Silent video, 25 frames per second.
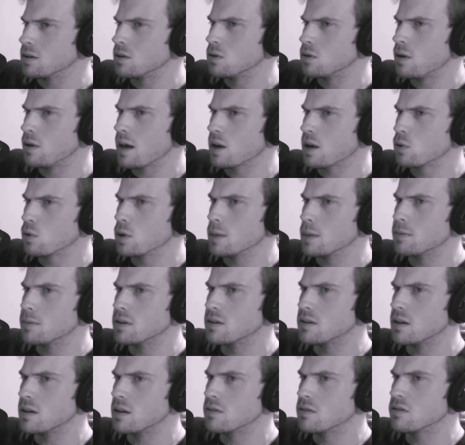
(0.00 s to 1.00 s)
who had a
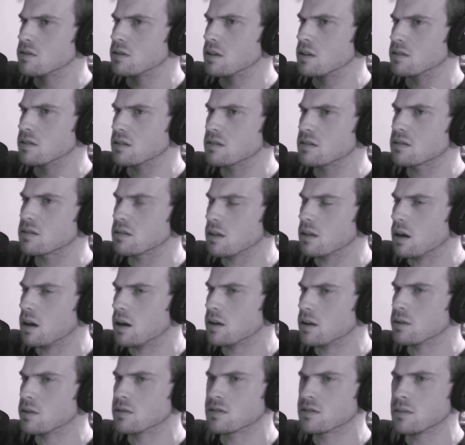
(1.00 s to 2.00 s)
reputation as a
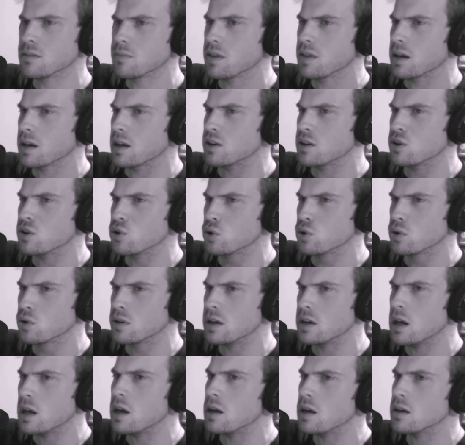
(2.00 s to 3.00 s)
slut or something at an
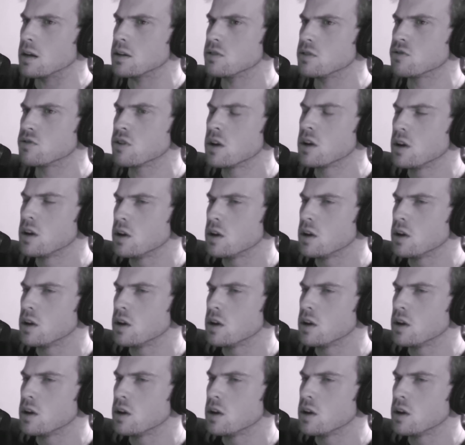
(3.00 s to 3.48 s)
early age,